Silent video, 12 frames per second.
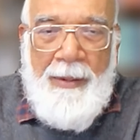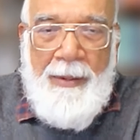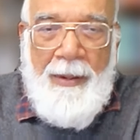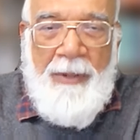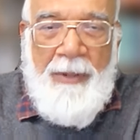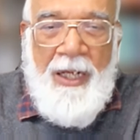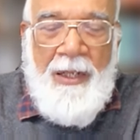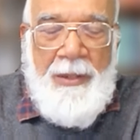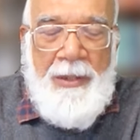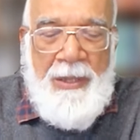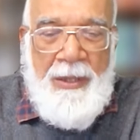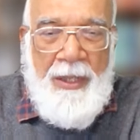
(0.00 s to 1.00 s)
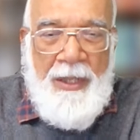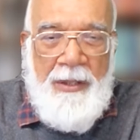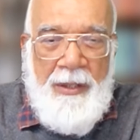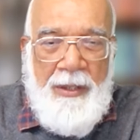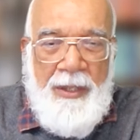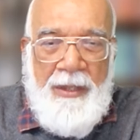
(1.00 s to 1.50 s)
Remain
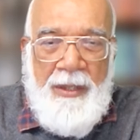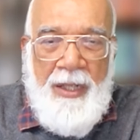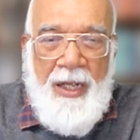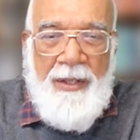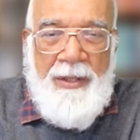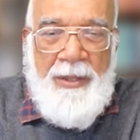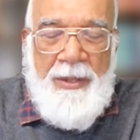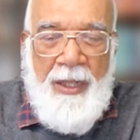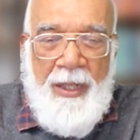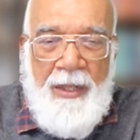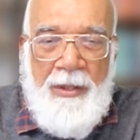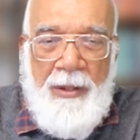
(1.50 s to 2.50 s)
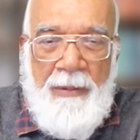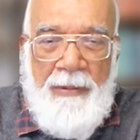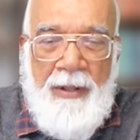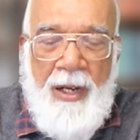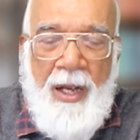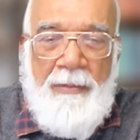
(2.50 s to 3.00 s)
seated in that state
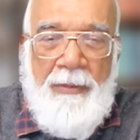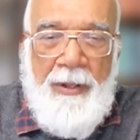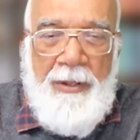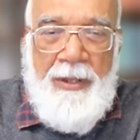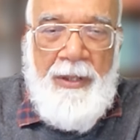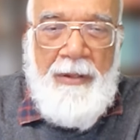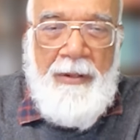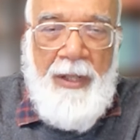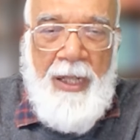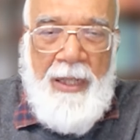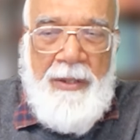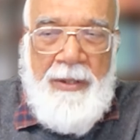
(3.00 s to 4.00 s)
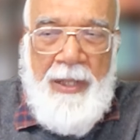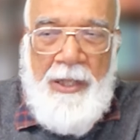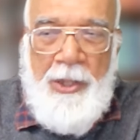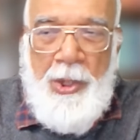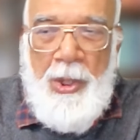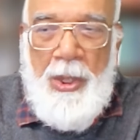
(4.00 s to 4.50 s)
of calmness and
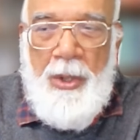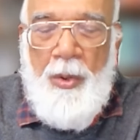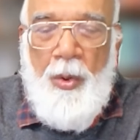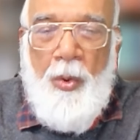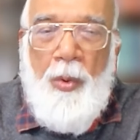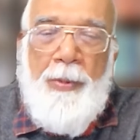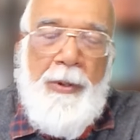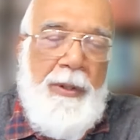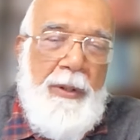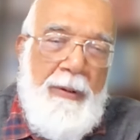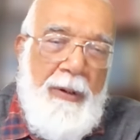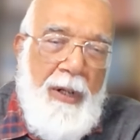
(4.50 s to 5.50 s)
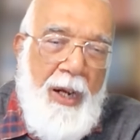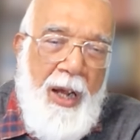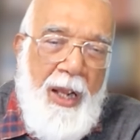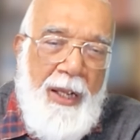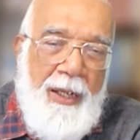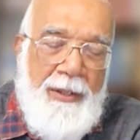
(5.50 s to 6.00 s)
relaxation. Open your
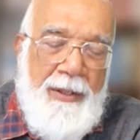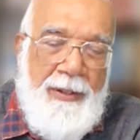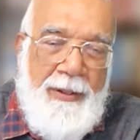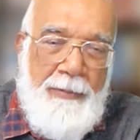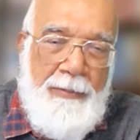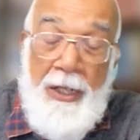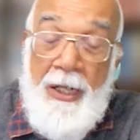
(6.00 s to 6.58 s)
eyes.